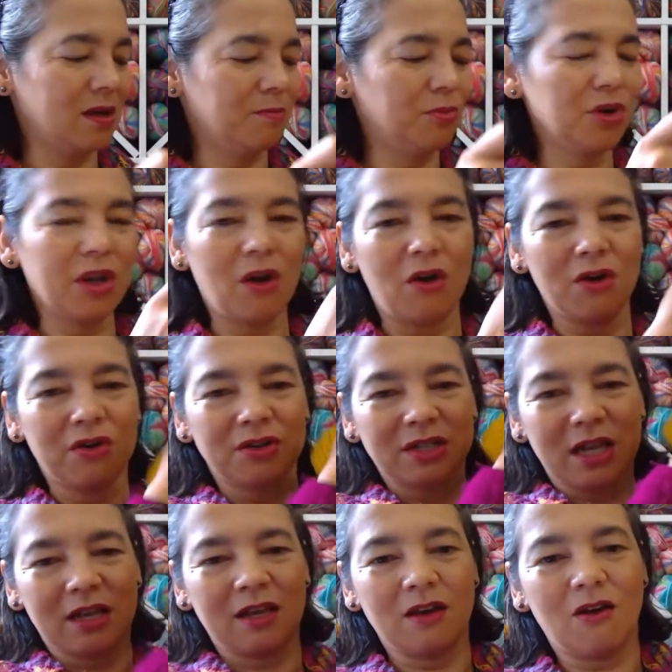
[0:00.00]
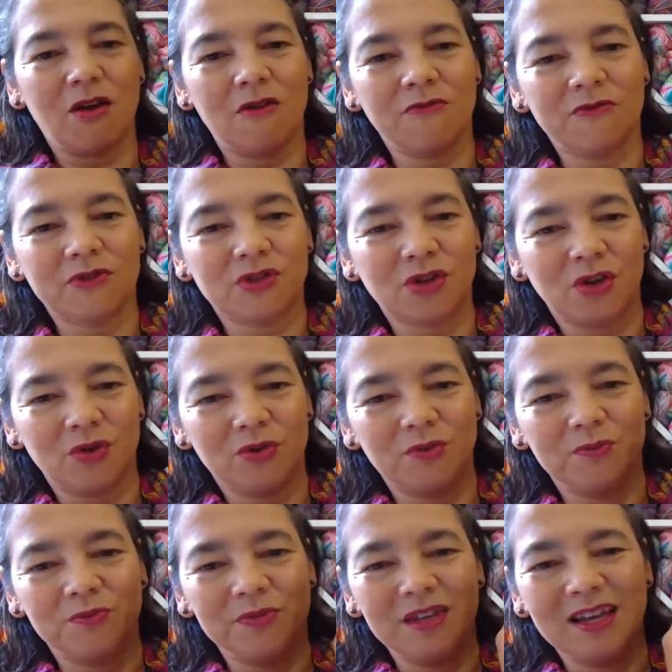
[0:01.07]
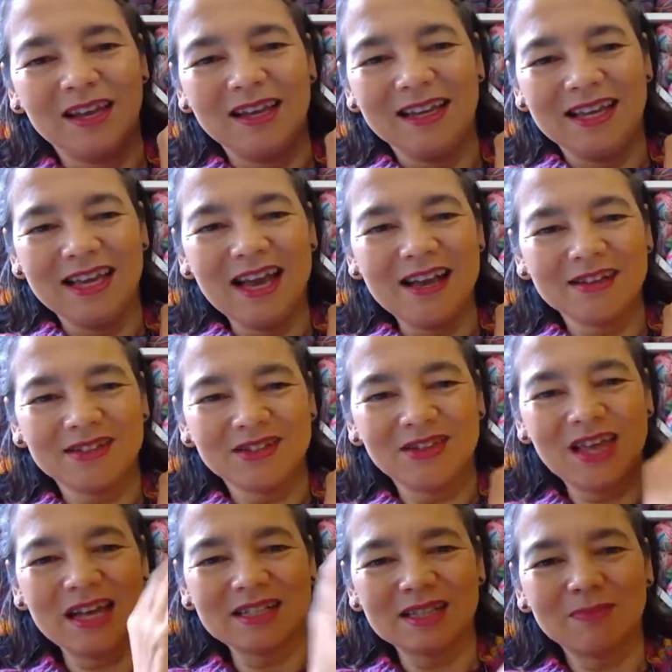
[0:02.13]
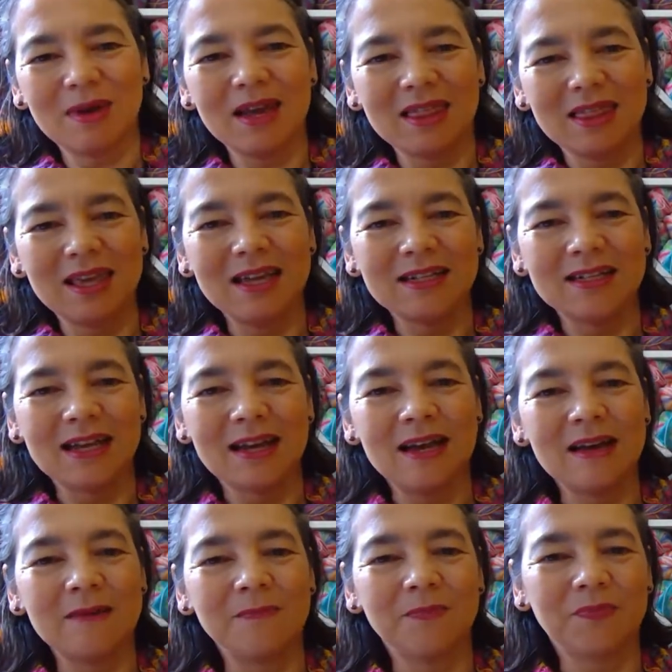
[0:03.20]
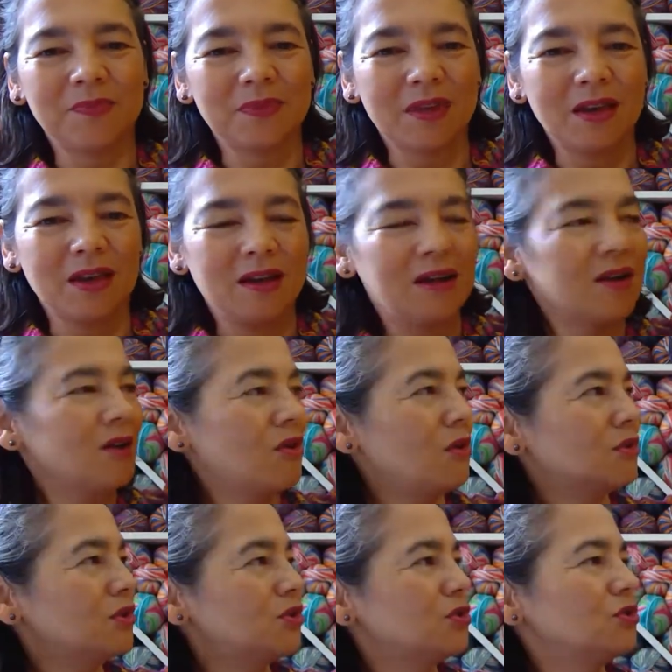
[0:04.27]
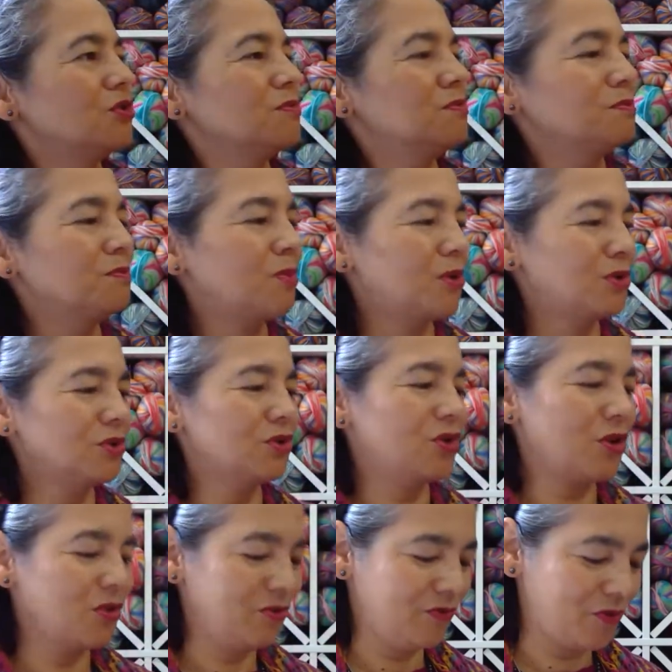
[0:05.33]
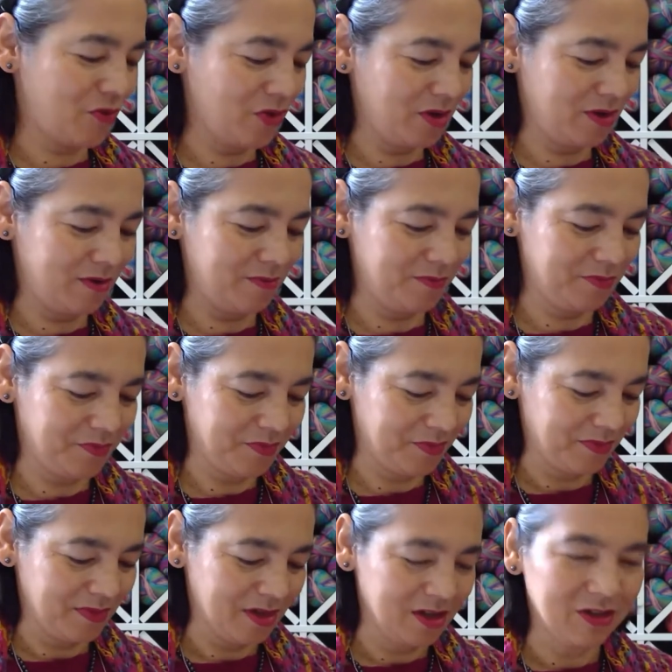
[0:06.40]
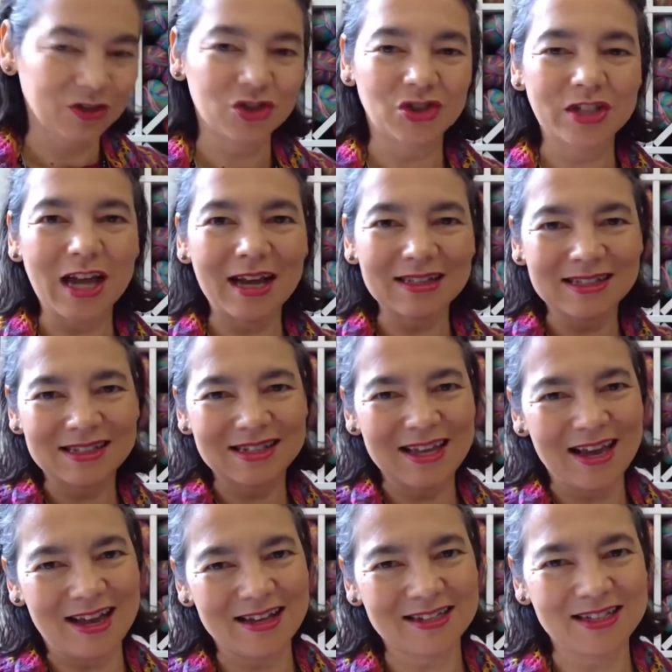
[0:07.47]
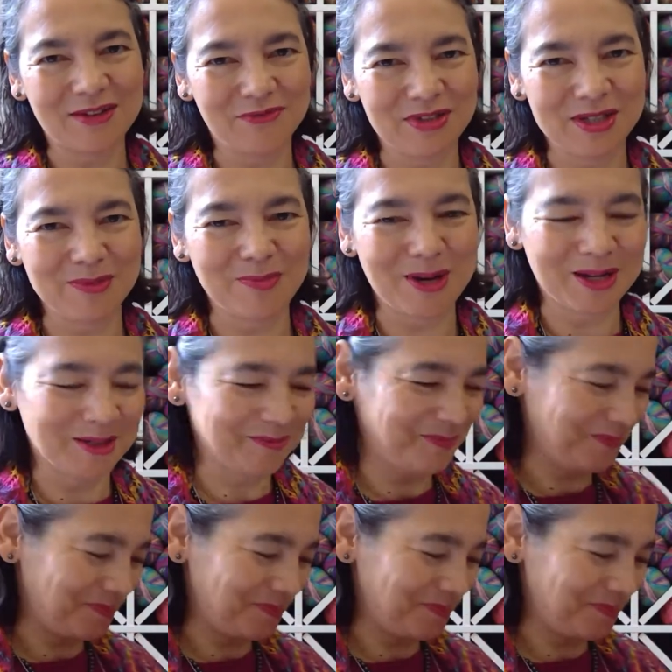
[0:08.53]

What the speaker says: put it on or take it off. So yeah, so that's my theater costume poncho for the Staatstheater Wiesbaden.